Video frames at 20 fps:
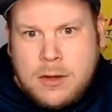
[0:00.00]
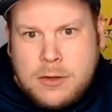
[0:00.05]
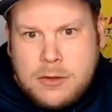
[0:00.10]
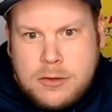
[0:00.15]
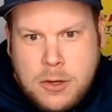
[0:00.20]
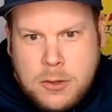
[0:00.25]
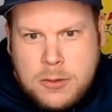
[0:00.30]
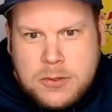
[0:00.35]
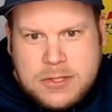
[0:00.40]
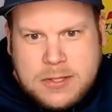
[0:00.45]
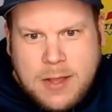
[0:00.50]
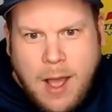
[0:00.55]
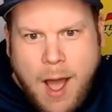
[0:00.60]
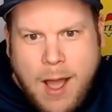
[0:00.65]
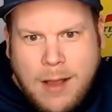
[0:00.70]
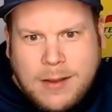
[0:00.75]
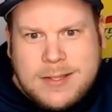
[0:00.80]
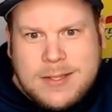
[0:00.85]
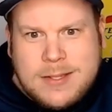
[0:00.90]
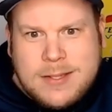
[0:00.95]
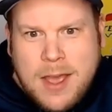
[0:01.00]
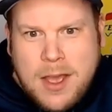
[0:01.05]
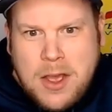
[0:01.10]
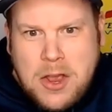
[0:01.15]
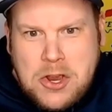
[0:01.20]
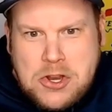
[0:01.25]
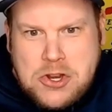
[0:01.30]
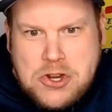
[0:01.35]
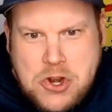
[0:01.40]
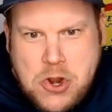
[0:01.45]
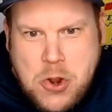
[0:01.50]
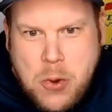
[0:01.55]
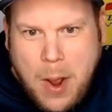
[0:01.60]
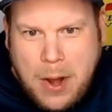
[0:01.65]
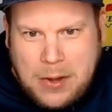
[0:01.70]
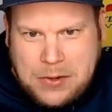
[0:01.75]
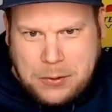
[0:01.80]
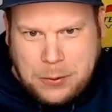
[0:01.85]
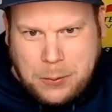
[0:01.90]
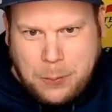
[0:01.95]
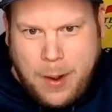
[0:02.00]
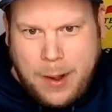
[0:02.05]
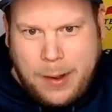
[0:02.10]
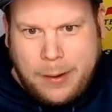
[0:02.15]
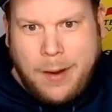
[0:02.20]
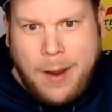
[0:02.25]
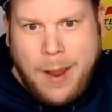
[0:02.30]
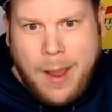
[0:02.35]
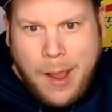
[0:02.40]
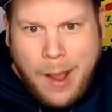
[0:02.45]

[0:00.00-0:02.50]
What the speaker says: New socks, new underwear.